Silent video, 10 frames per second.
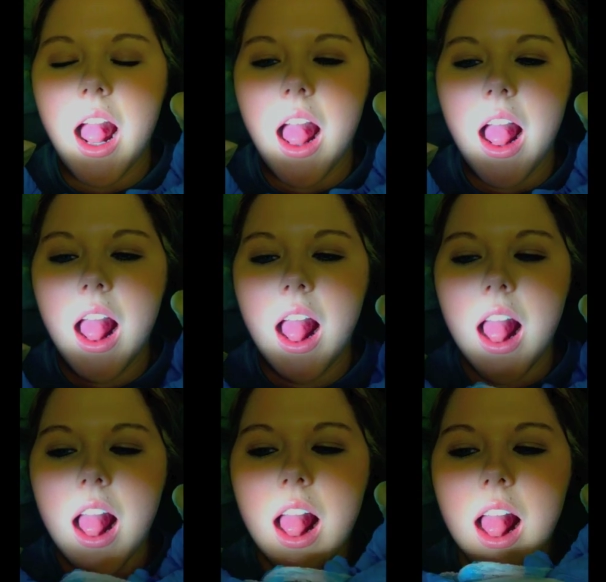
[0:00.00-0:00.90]

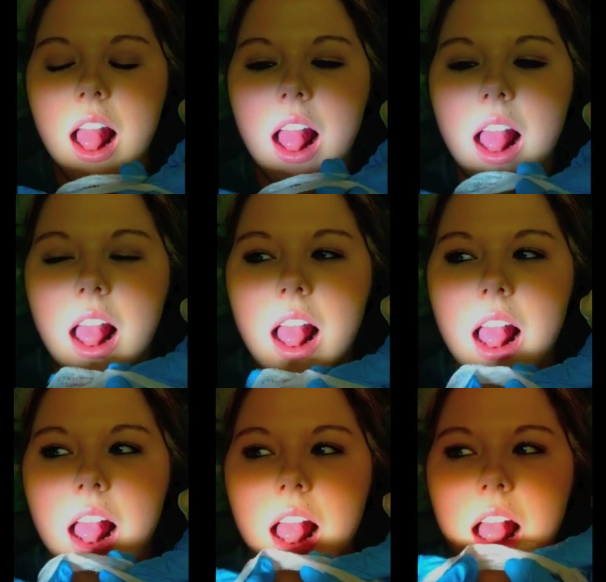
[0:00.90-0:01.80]

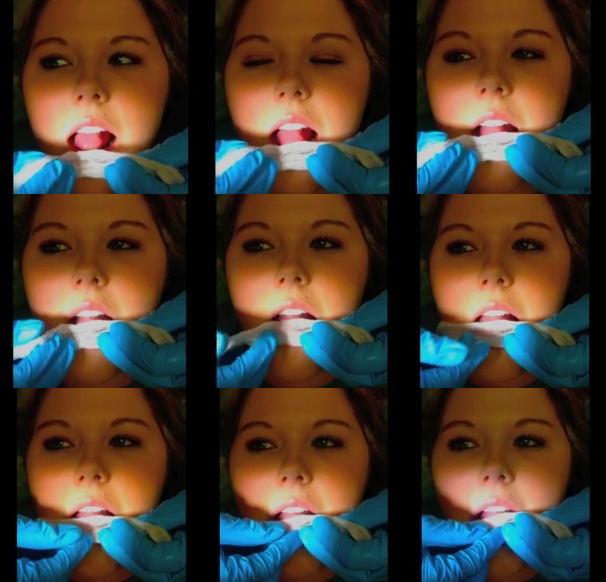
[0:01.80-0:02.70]

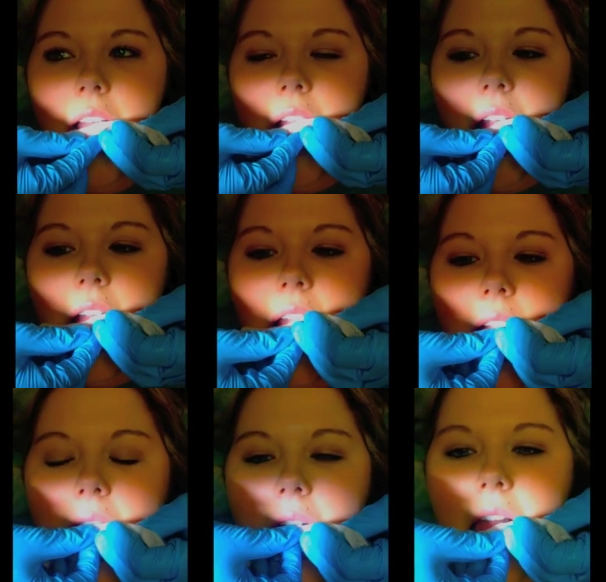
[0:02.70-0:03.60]

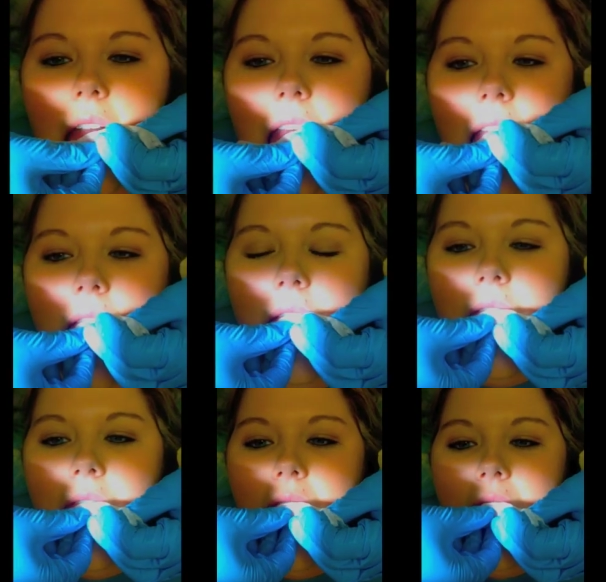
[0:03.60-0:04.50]

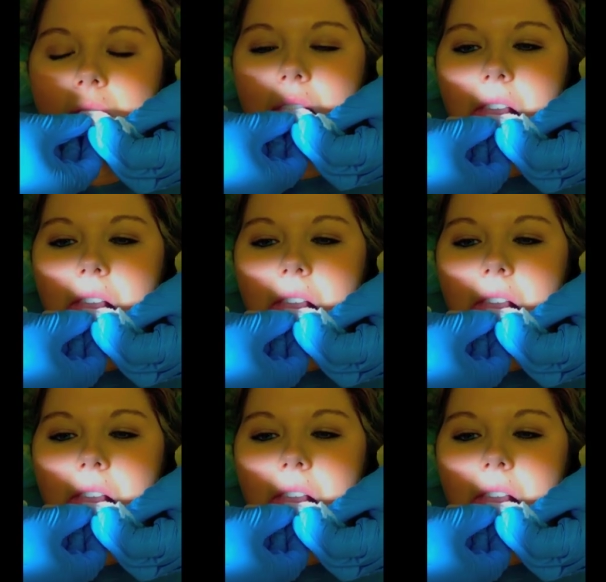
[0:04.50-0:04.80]
(no one is talking)